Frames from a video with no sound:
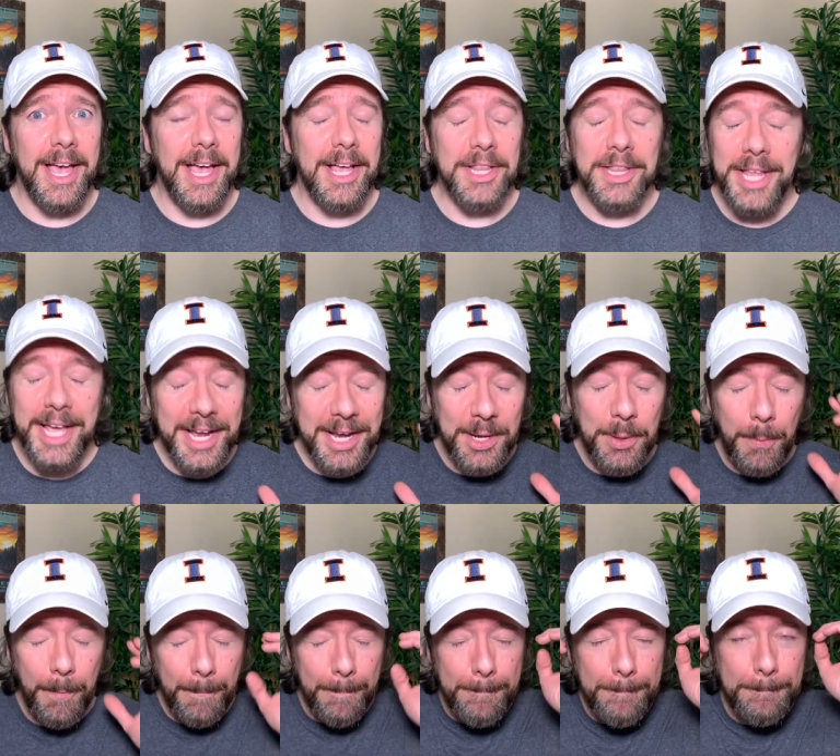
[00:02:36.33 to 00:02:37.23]
Like
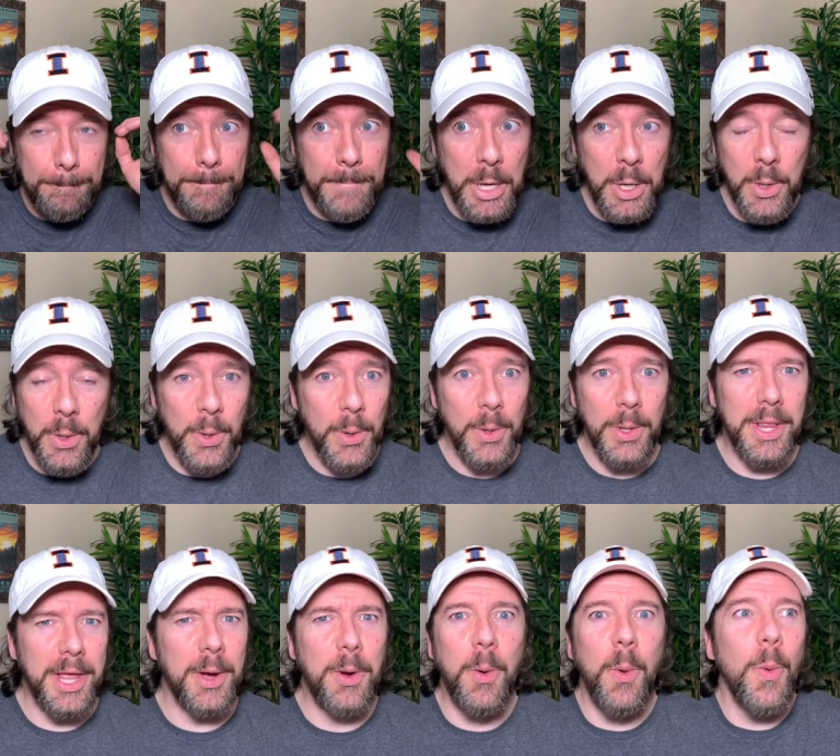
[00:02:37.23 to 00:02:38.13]

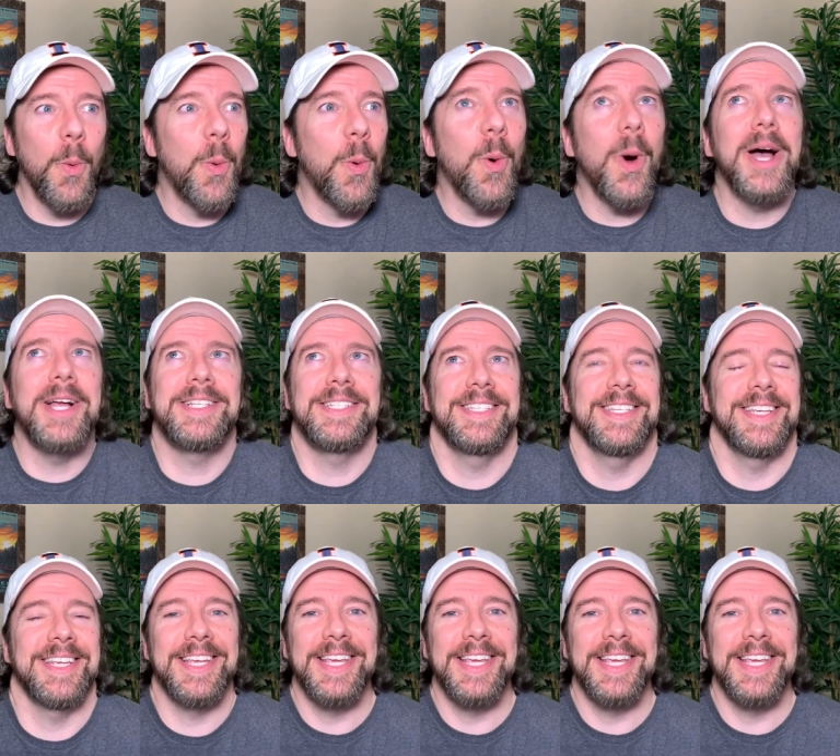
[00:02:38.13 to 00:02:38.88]
what?